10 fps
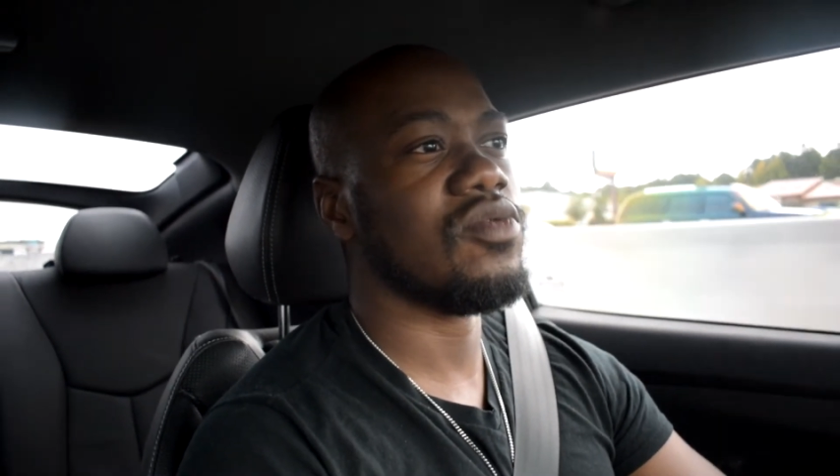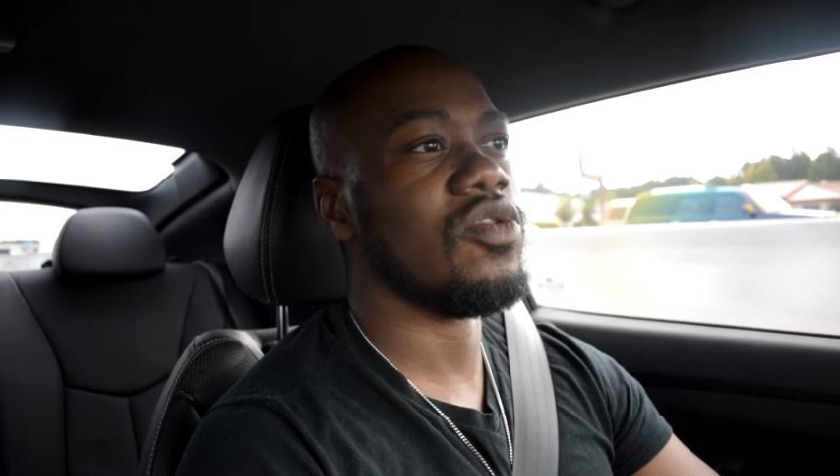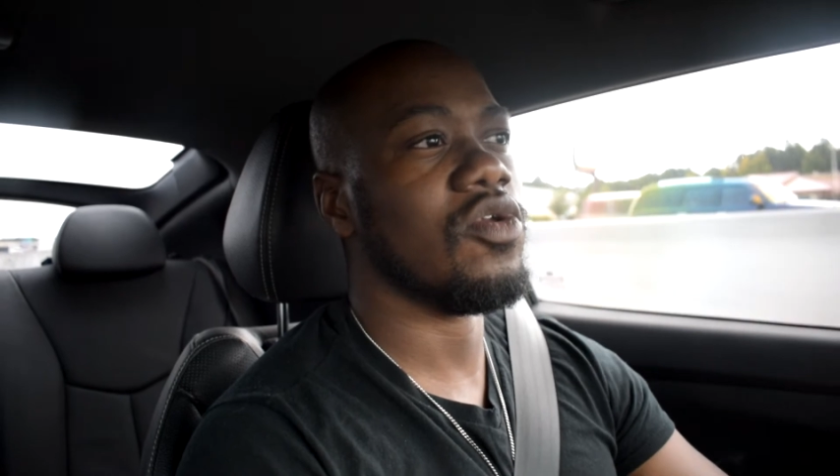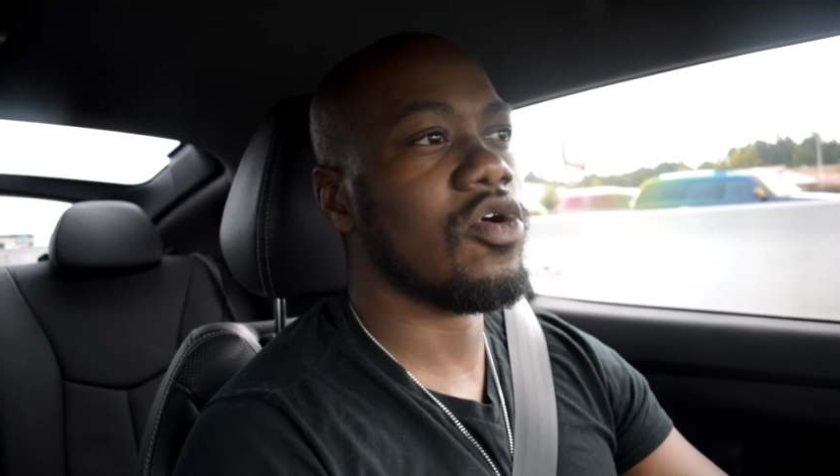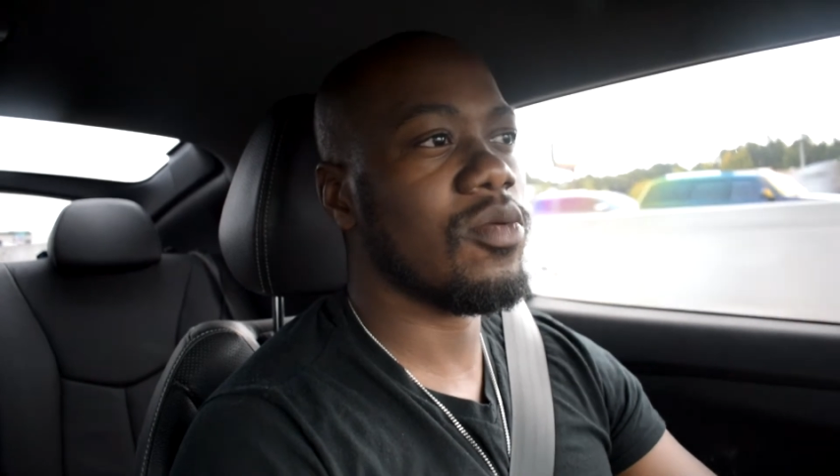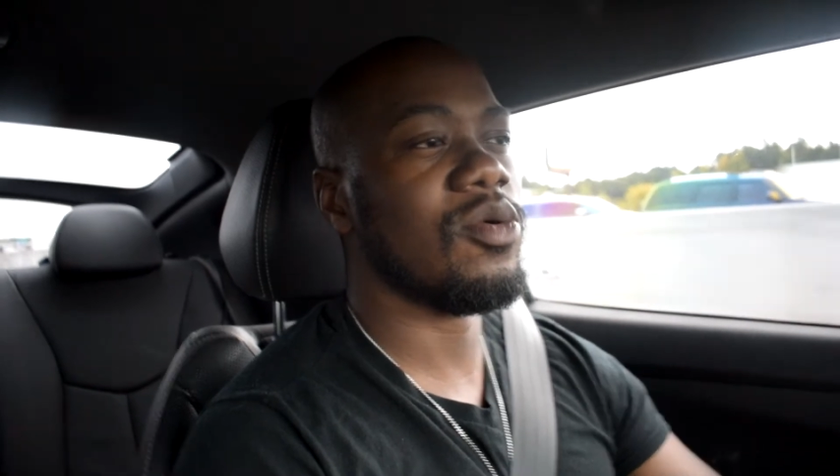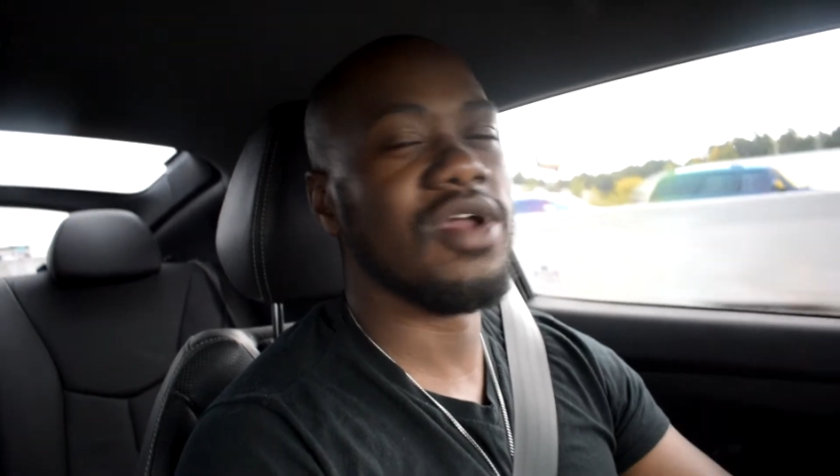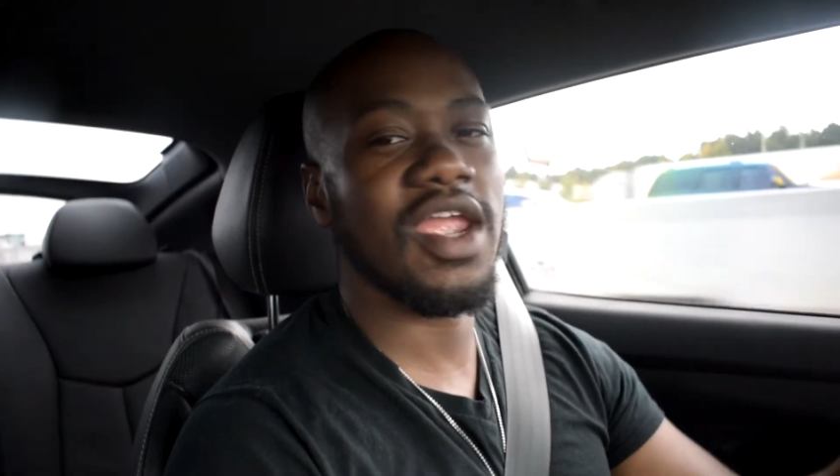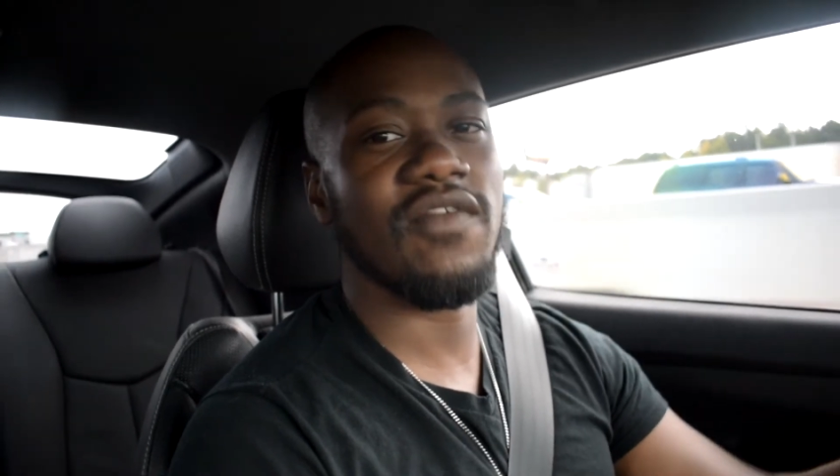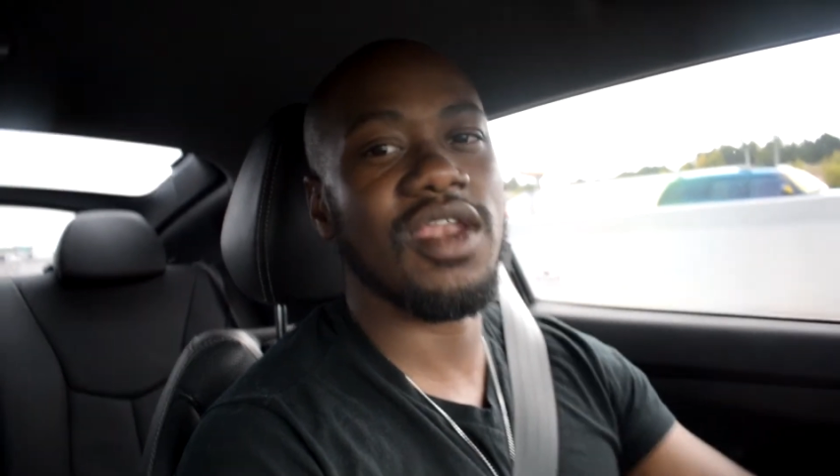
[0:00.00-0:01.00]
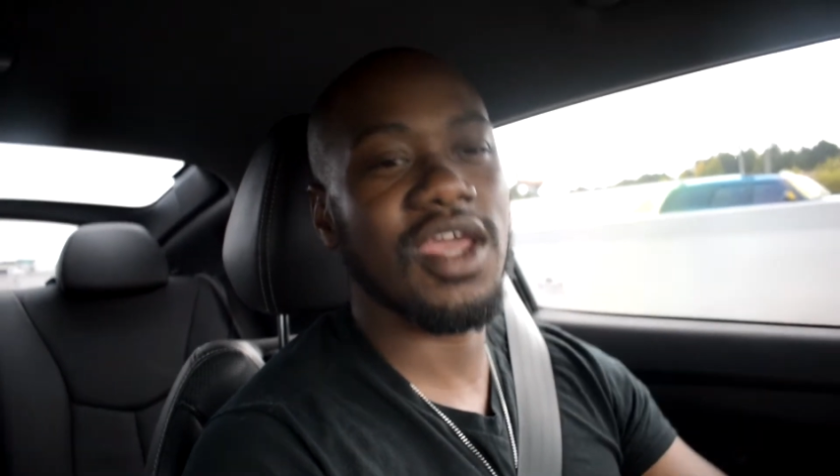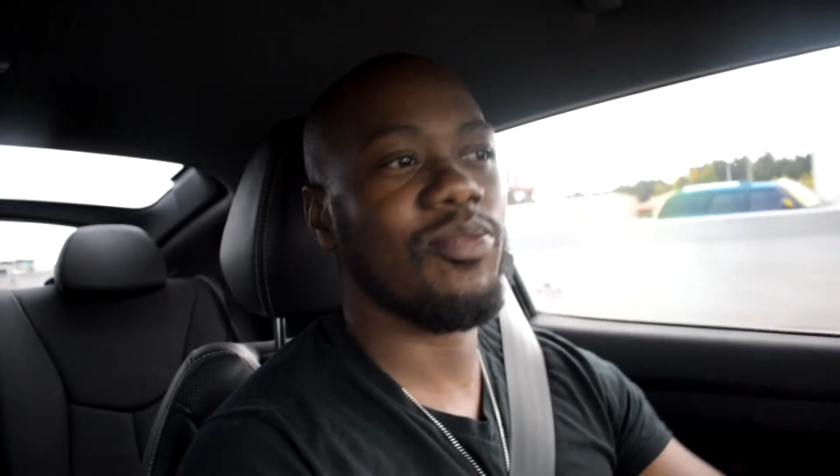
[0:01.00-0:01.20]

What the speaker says: normal everyday